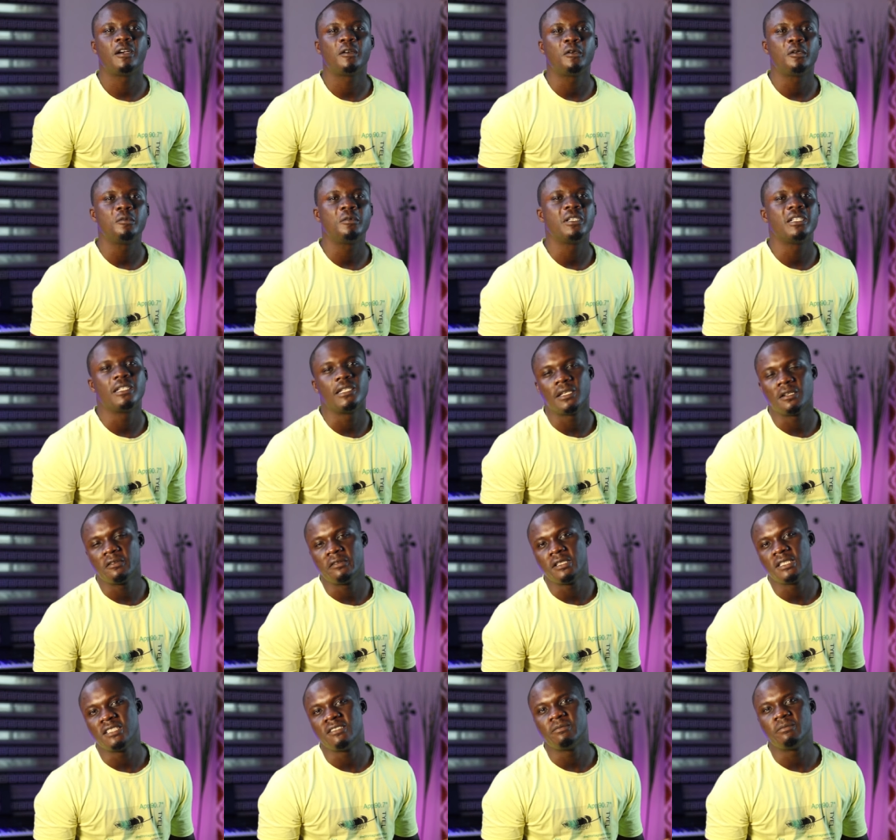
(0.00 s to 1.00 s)
We are going with a
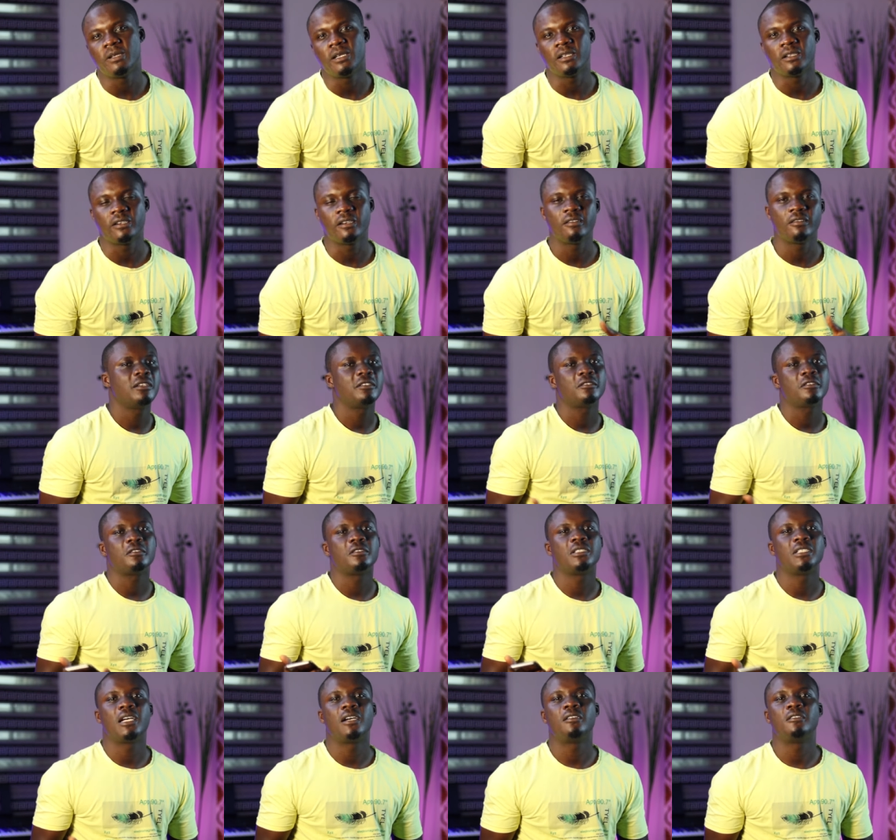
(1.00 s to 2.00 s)
decorative background, make sure you
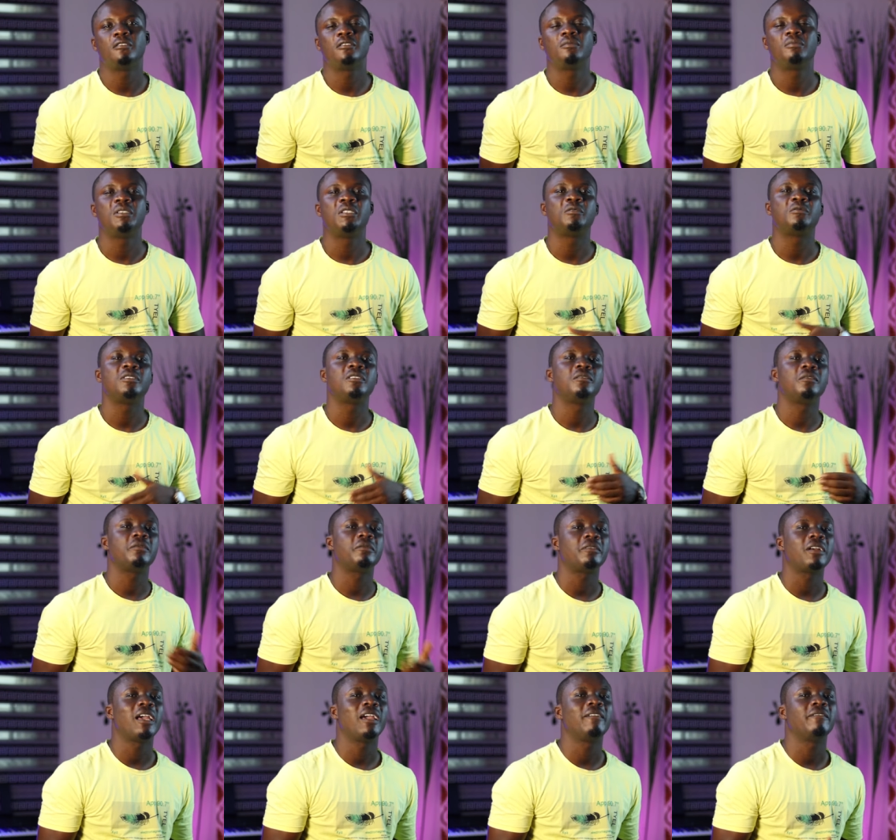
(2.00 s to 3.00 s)
download between
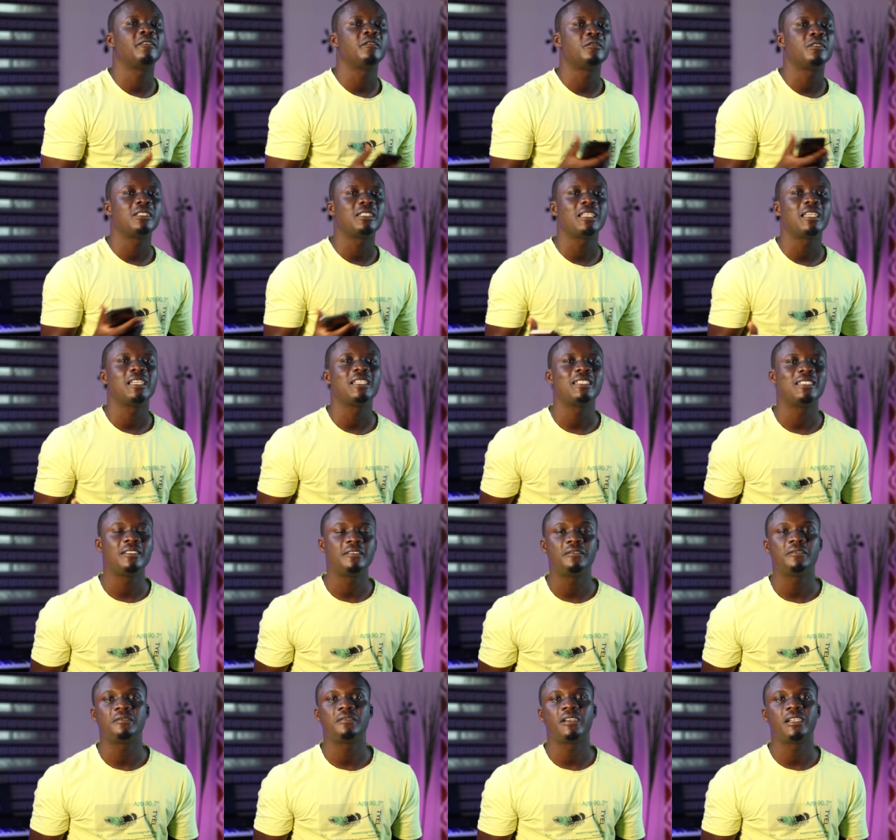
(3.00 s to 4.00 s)
5 to 10
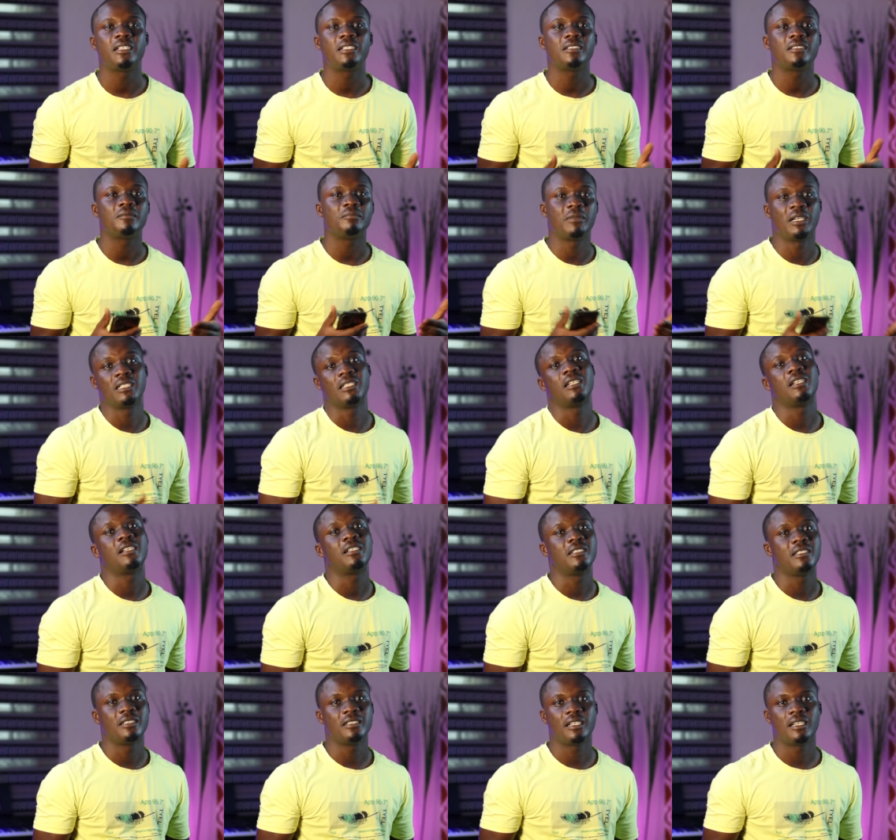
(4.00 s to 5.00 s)
different mandala
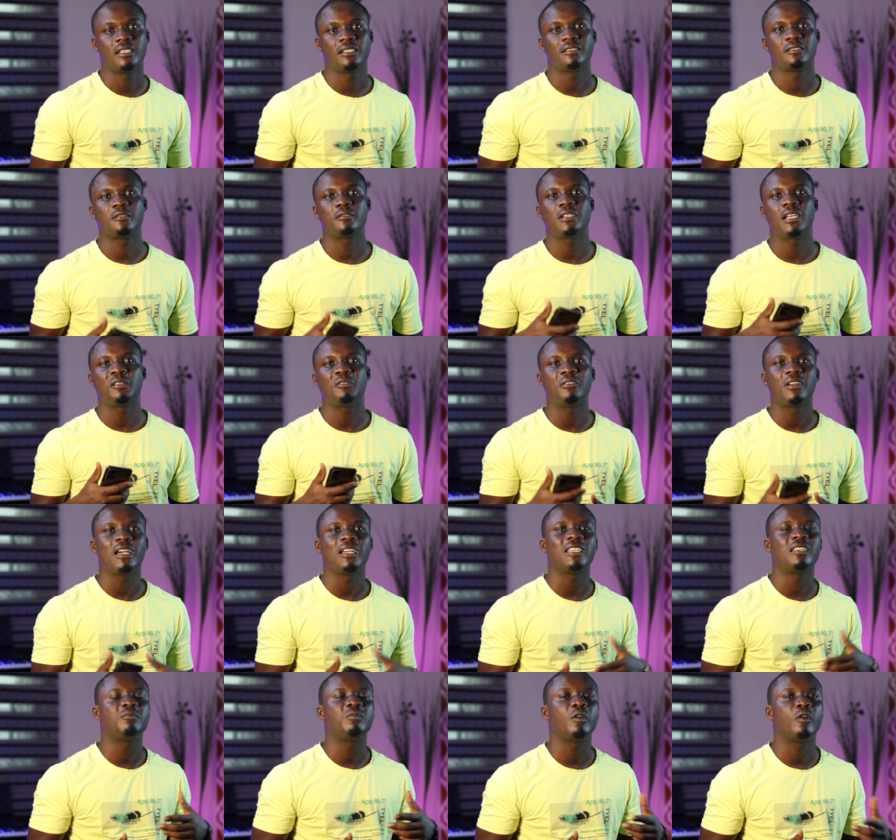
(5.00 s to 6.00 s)
designs so that you can
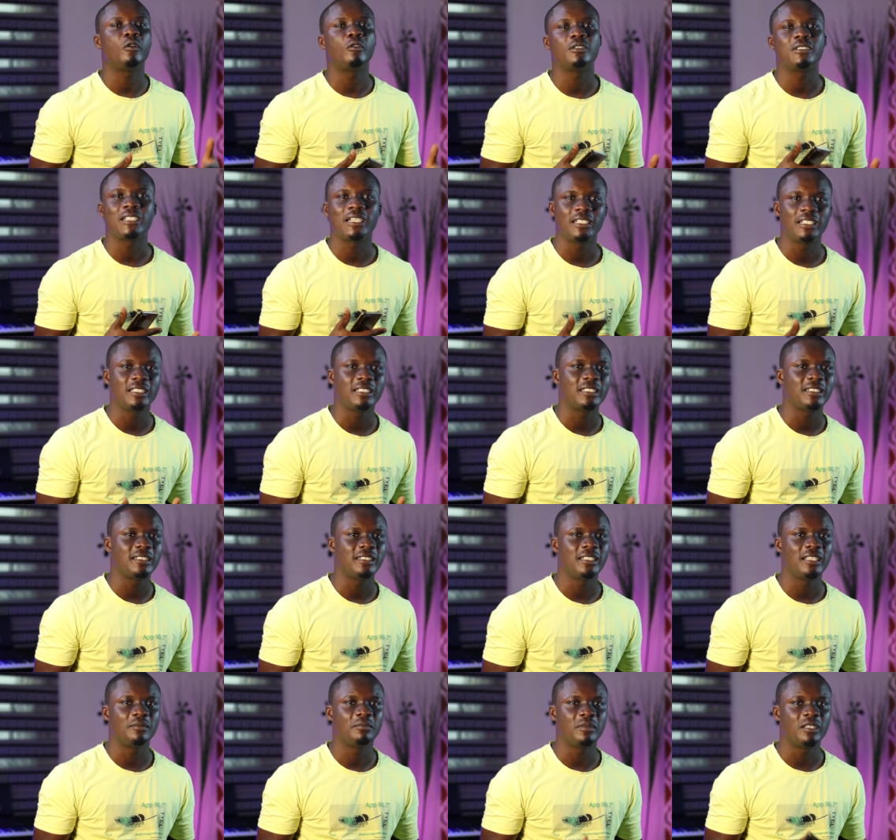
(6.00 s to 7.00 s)
keep alternating
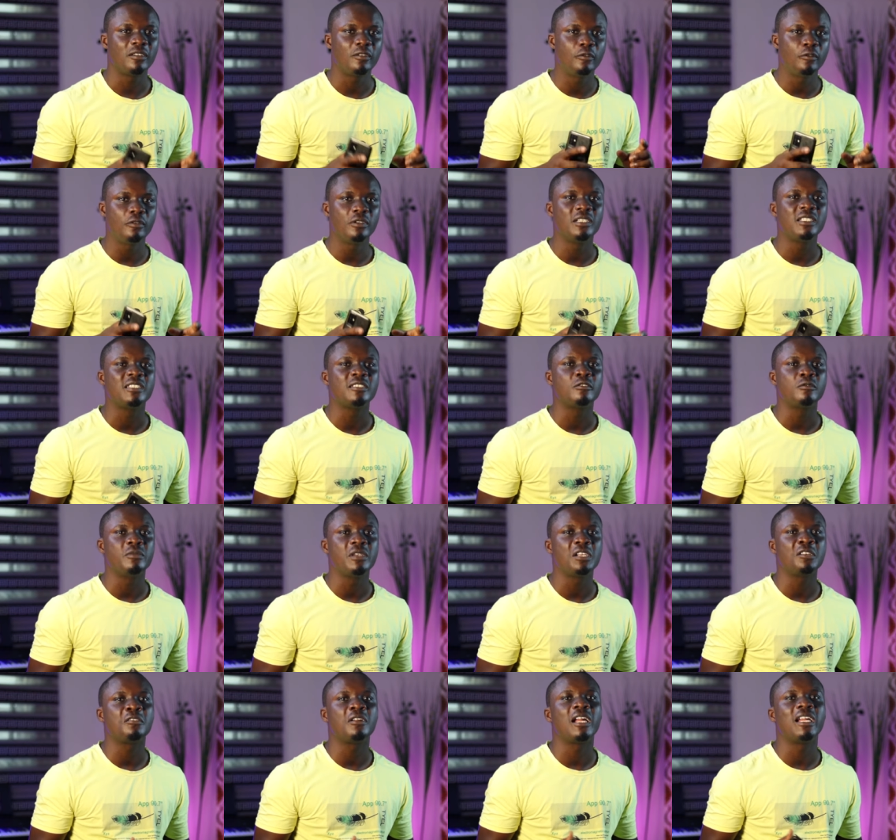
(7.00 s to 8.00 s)
them. The goal is to
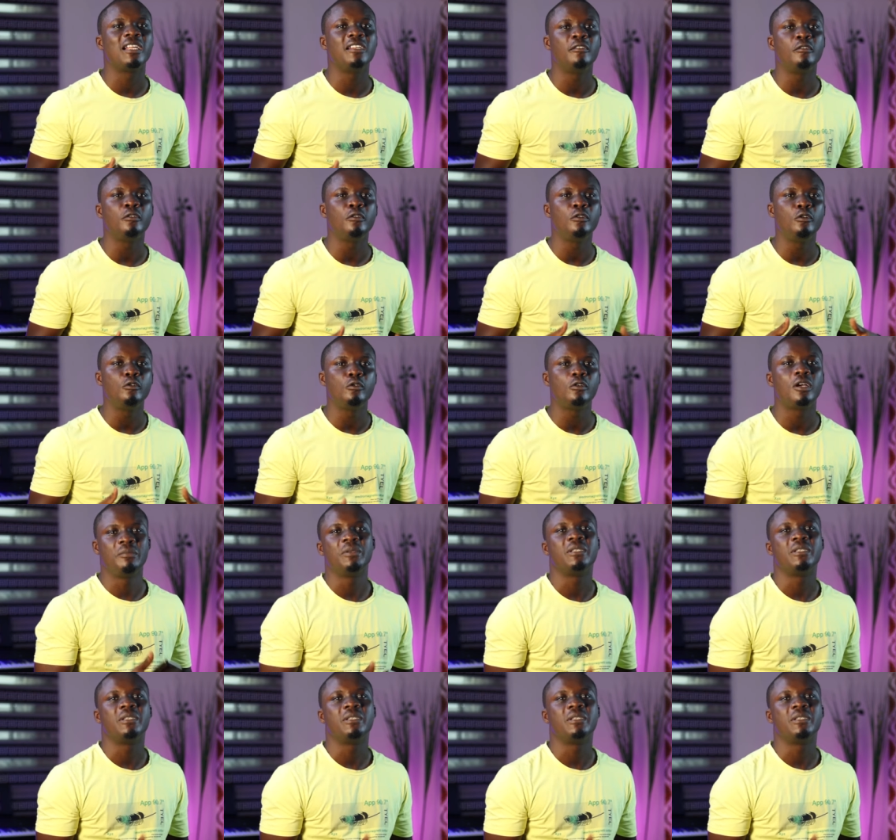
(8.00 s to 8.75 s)
make sure they don't look